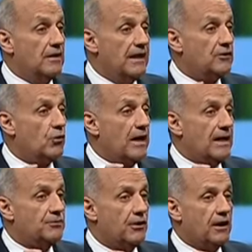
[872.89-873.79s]
That's why
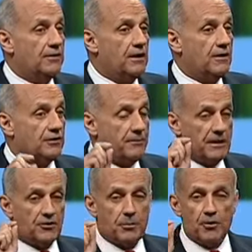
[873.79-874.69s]
I'm so healthy, because I've
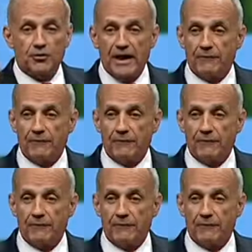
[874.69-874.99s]
been exposed to